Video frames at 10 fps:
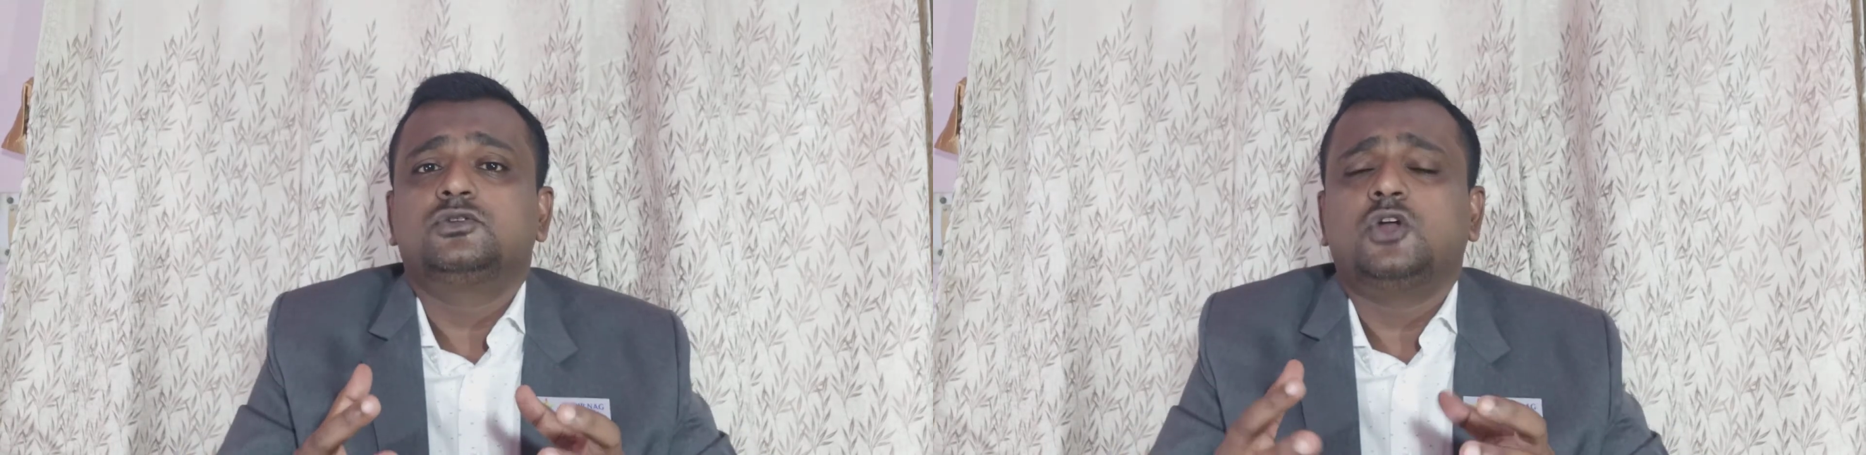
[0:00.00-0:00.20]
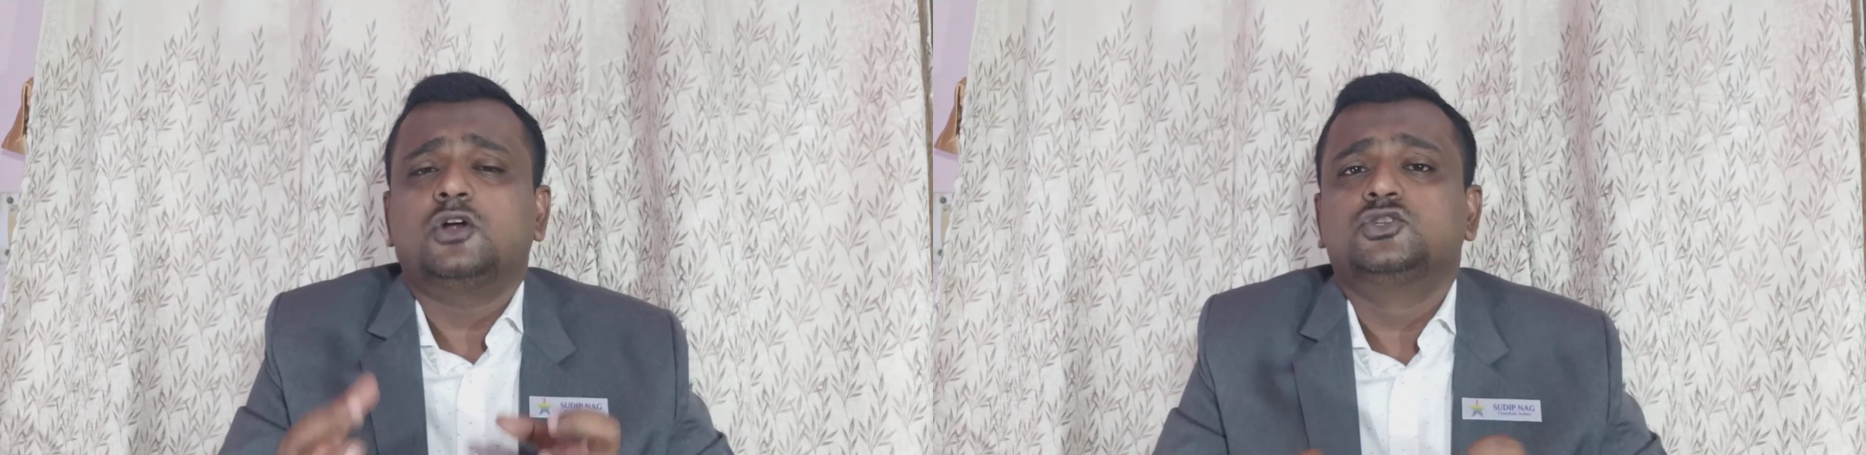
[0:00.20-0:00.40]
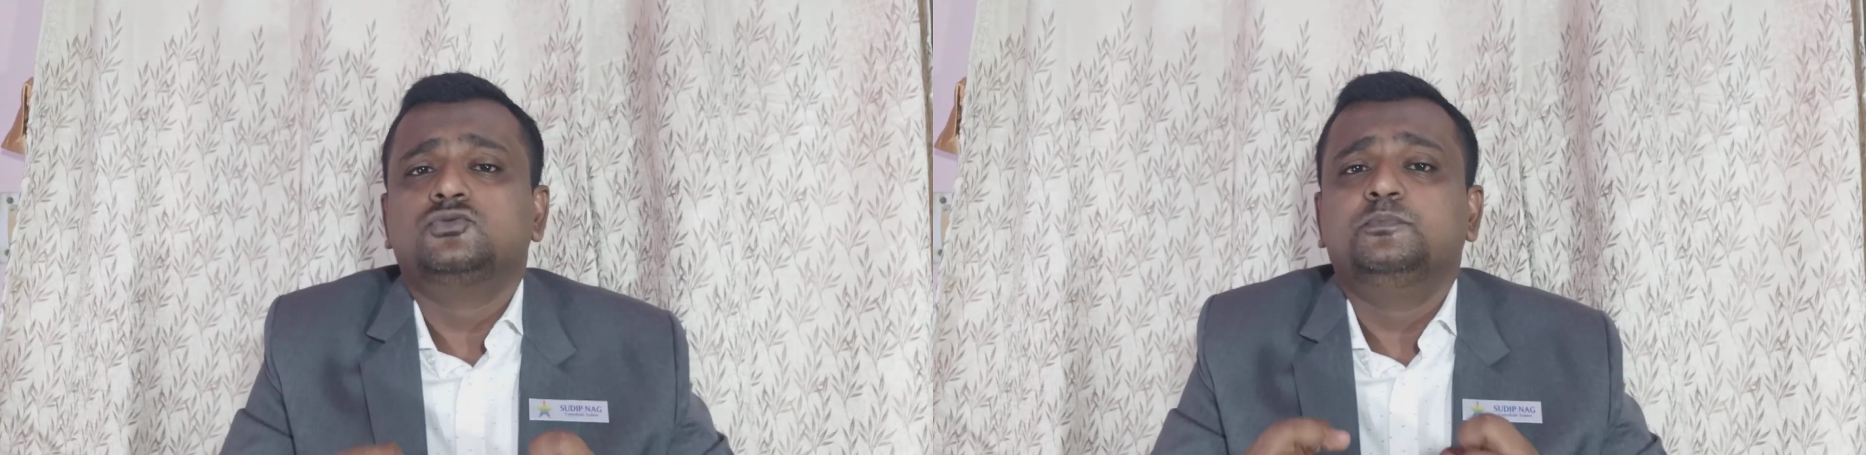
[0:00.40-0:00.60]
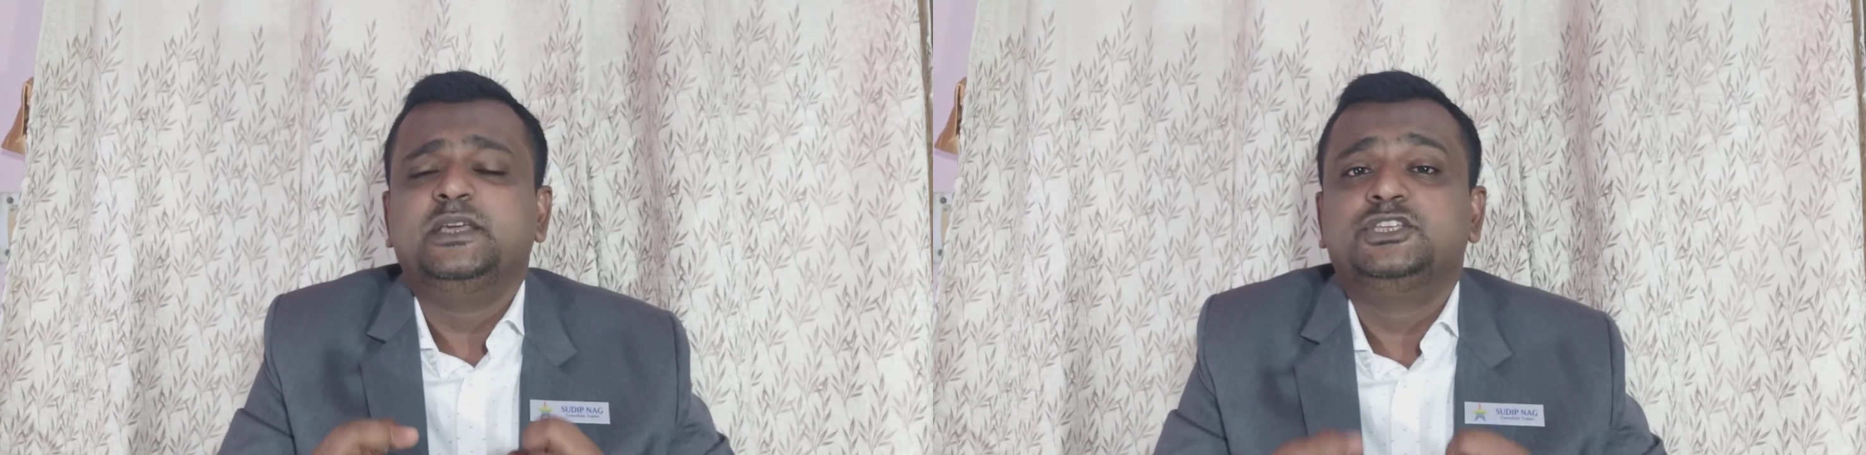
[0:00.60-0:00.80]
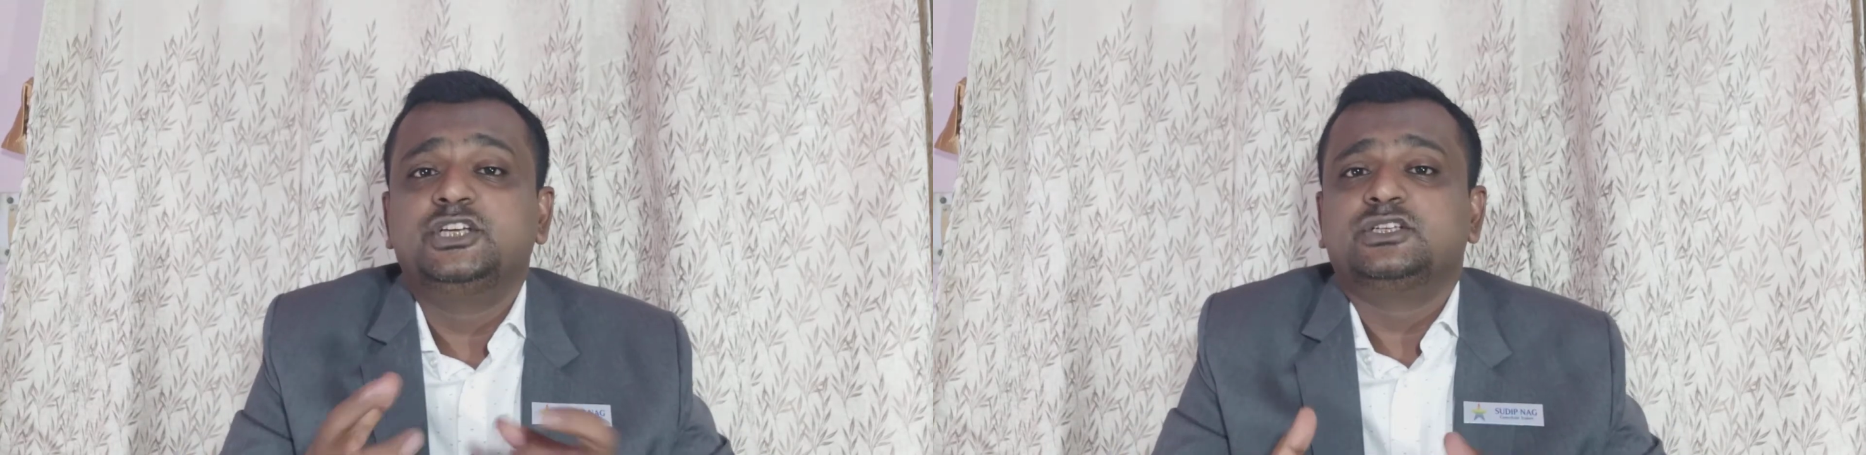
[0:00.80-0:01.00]
not to
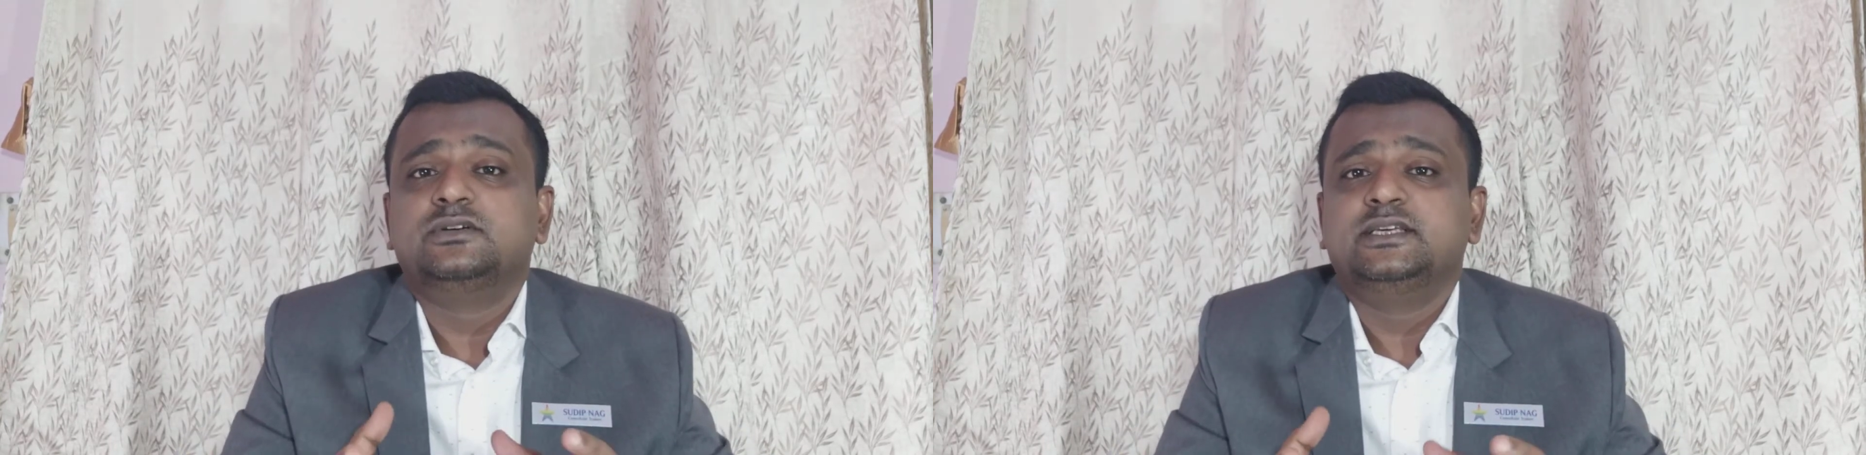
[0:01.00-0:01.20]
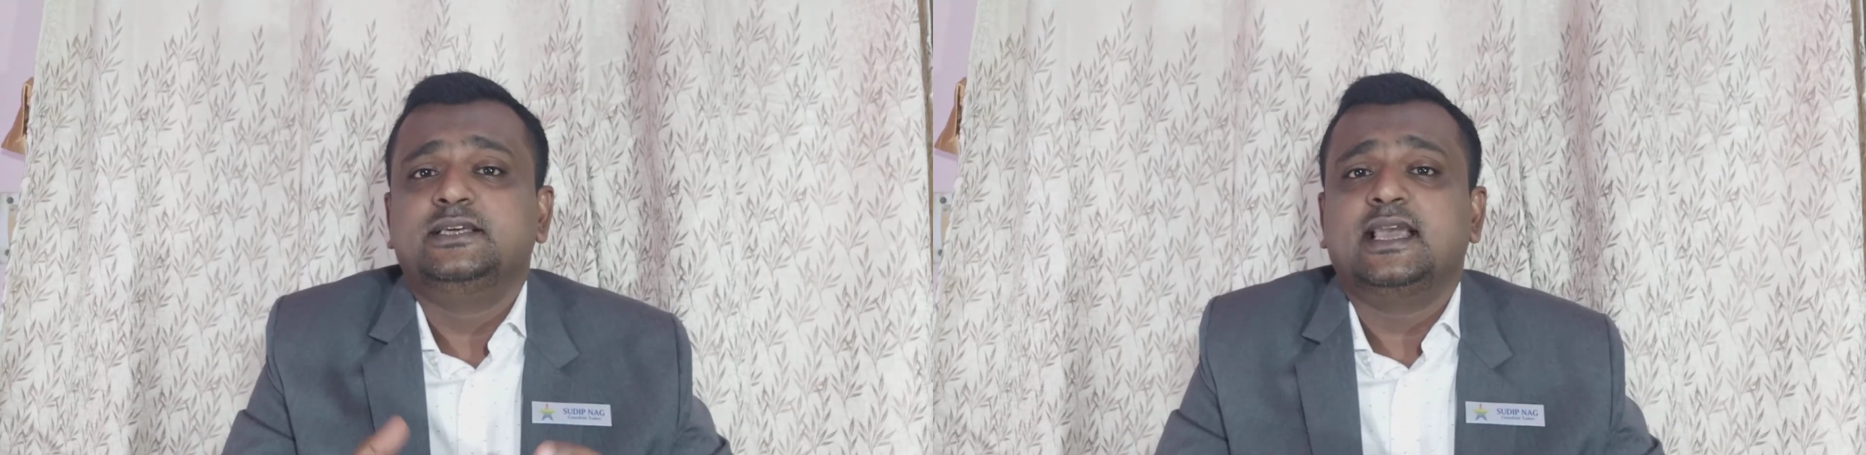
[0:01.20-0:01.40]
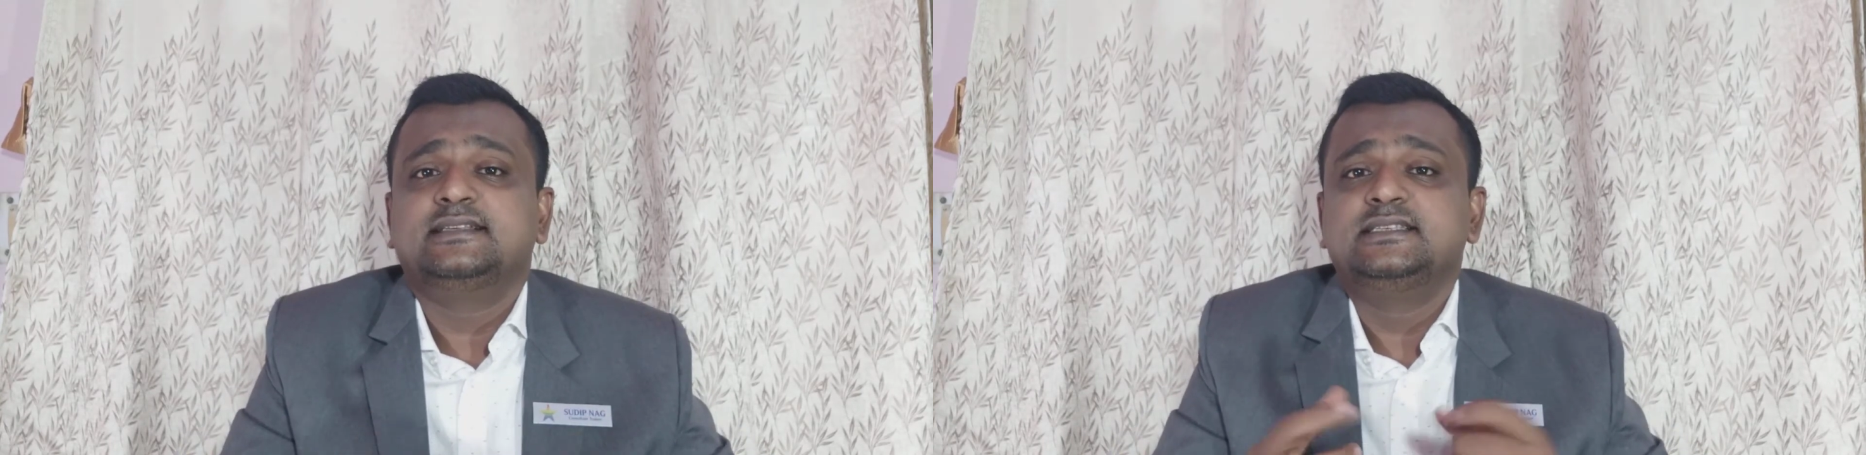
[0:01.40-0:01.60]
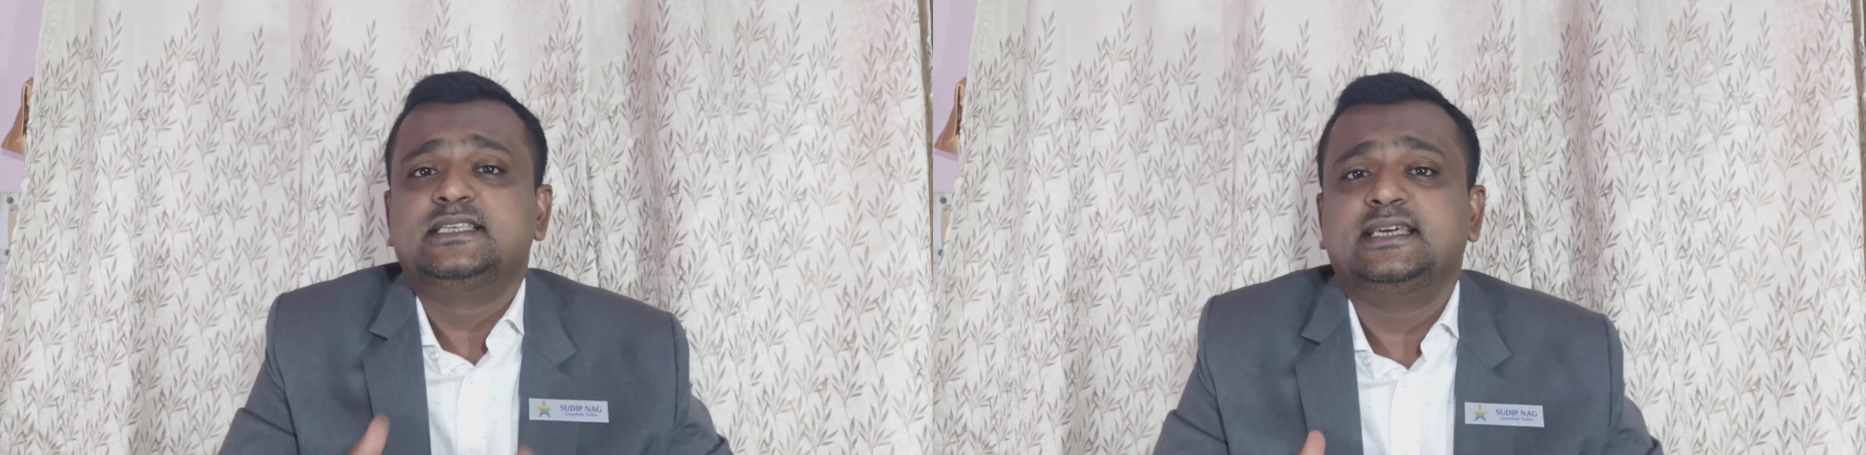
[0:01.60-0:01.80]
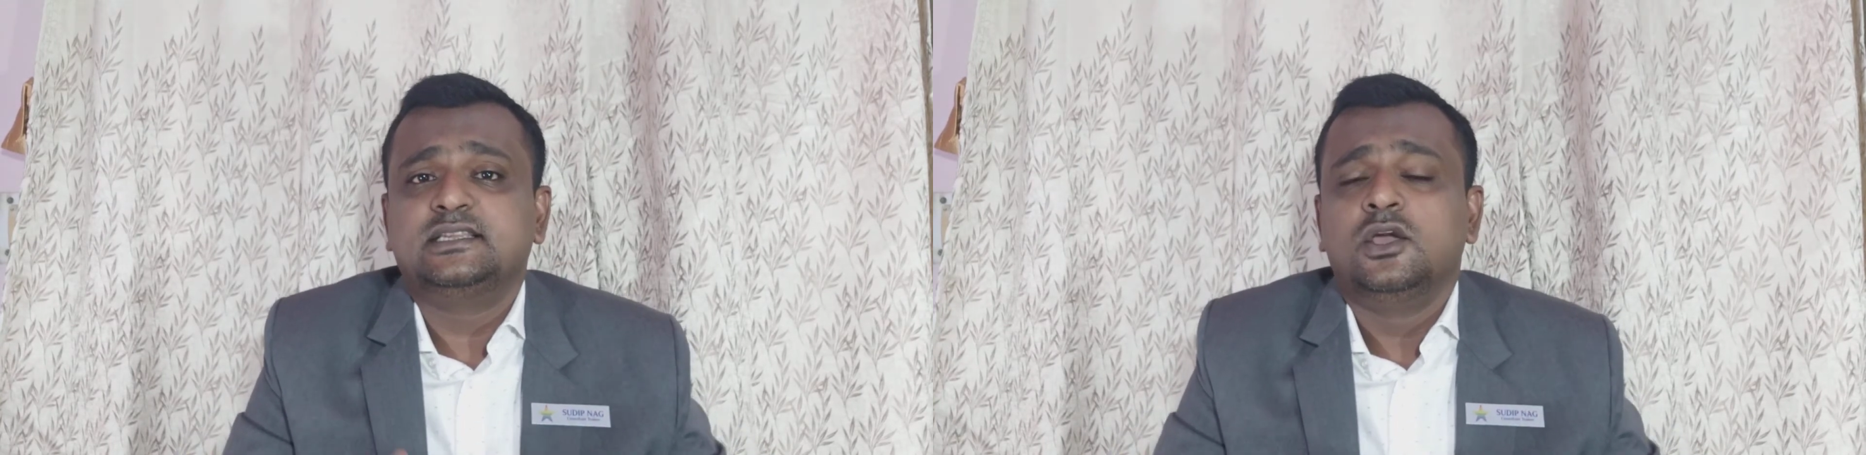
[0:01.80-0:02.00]
be jittery,
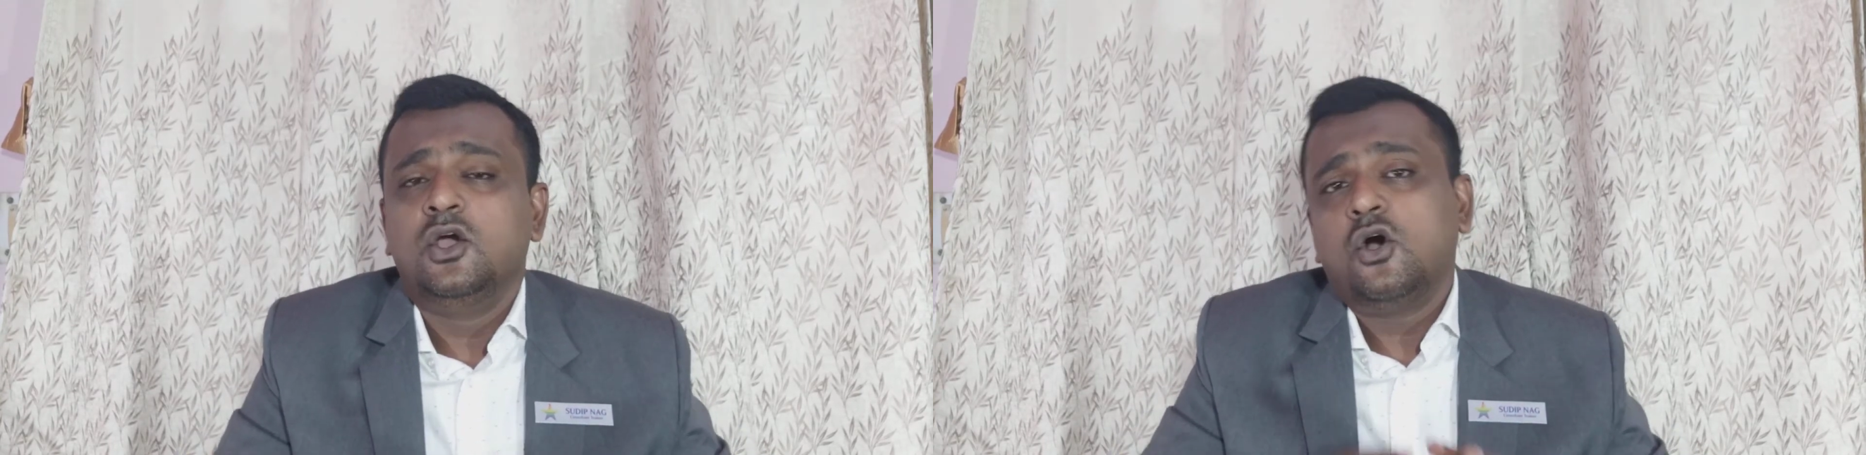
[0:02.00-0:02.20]
hesitate,